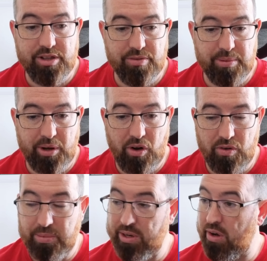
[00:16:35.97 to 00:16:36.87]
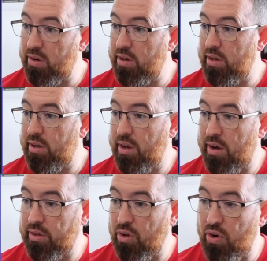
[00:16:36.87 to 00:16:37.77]
have all been
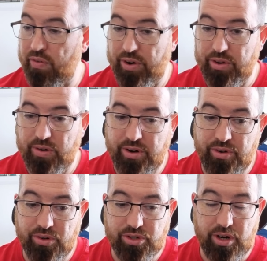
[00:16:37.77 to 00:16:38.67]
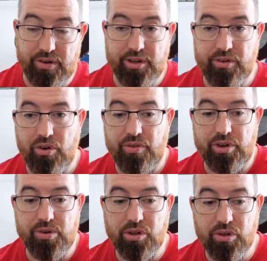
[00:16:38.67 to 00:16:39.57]
logged over to our note or over
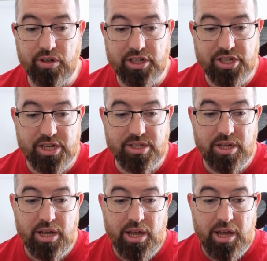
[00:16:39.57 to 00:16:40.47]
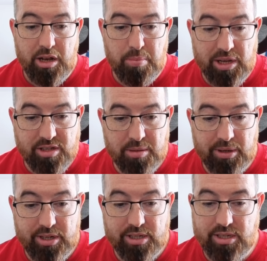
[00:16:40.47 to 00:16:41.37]
to our Google Sheets. The best thing
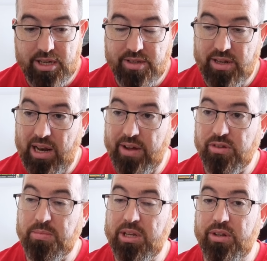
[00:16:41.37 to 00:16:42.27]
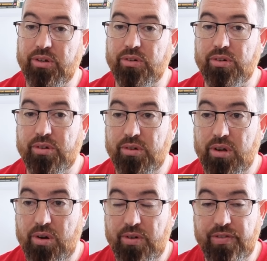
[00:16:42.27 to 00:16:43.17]
about this is it allows me to
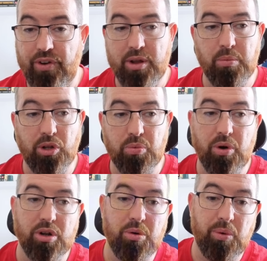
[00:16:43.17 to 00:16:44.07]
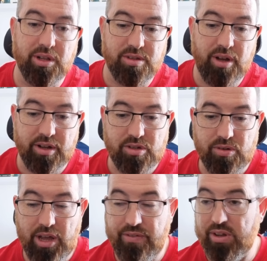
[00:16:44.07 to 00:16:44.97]
refine what's working and what's not. So
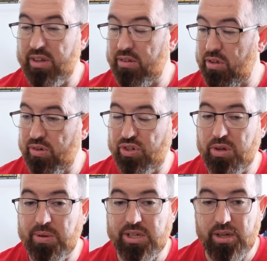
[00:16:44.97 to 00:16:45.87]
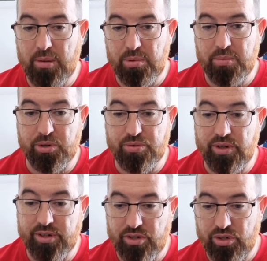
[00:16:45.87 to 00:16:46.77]
every 2 or 3 weeks, I pretty much
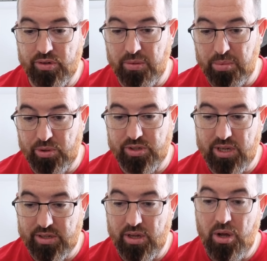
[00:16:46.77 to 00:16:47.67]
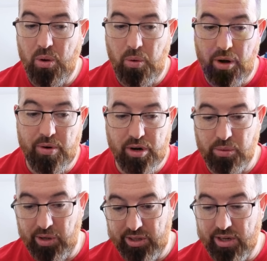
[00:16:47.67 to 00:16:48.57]
run this through and process what worked,
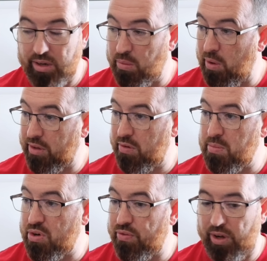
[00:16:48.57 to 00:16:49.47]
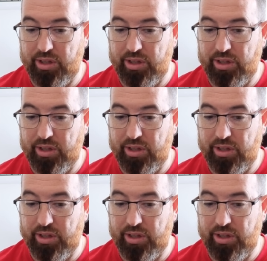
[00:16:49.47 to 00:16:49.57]
what didn't, what to remove, what to